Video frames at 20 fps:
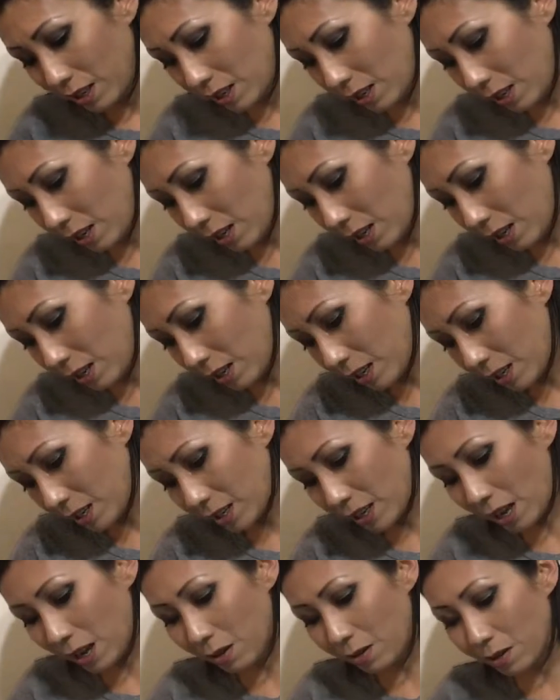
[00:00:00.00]
Yeah,
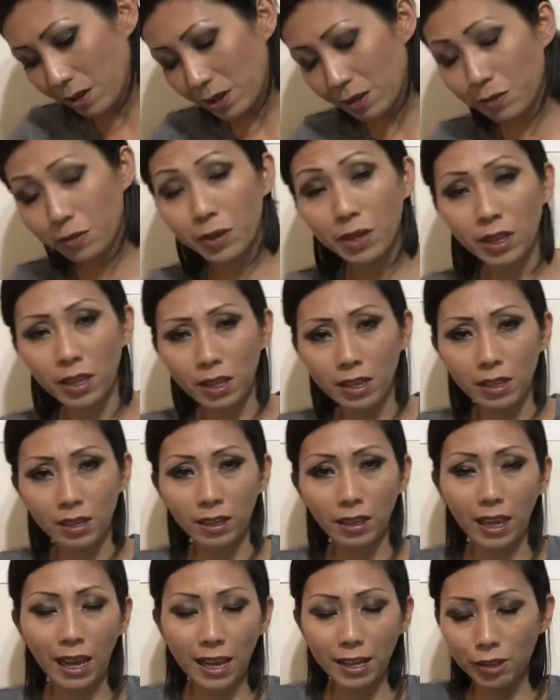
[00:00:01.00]
that was
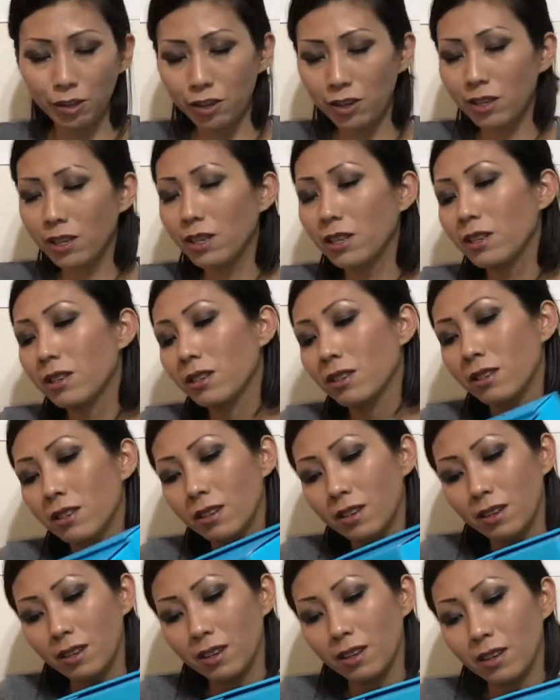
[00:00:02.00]
released last year.
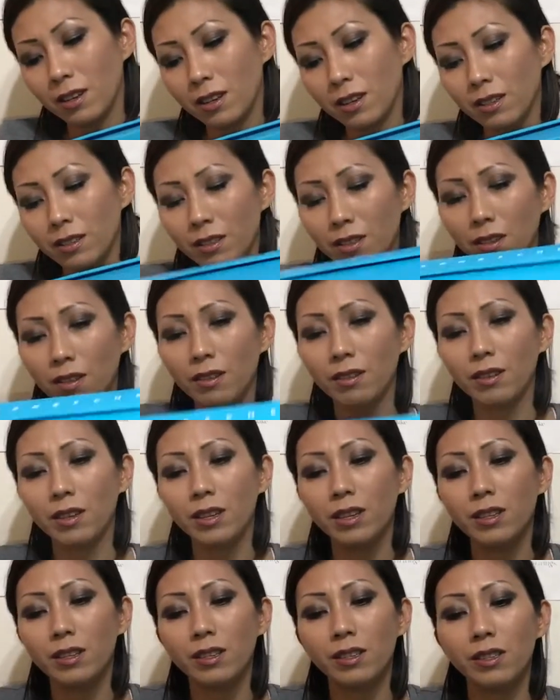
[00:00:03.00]
So
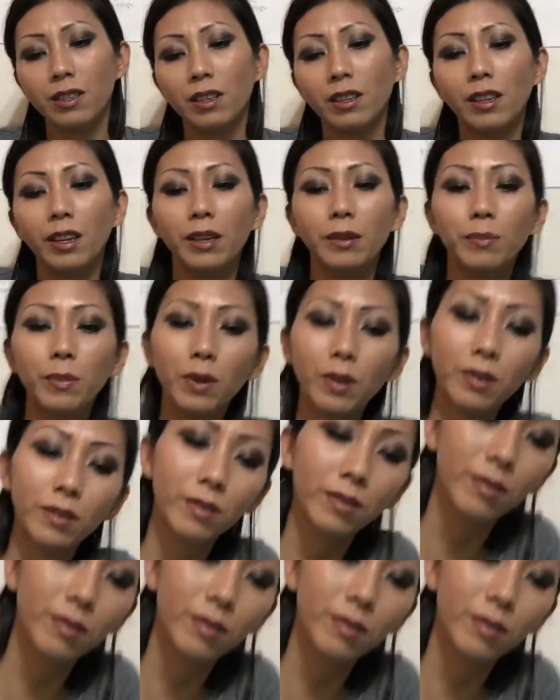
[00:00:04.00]
here's the label.